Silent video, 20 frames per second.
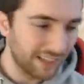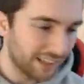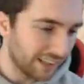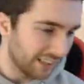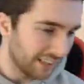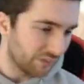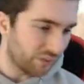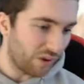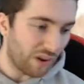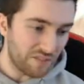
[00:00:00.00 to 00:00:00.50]

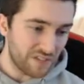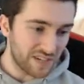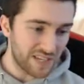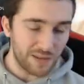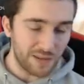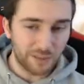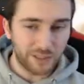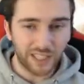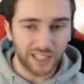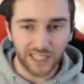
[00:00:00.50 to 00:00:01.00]
It's fine for D
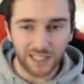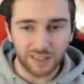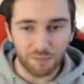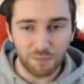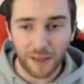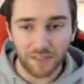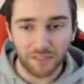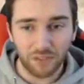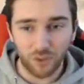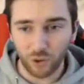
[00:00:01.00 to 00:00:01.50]
B G because
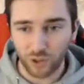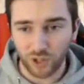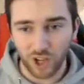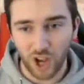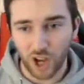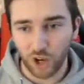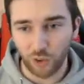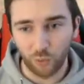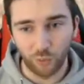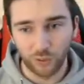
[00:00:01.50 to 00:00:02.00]
man's
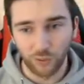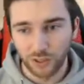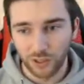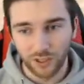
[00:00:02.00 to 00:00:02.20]
nocturnal.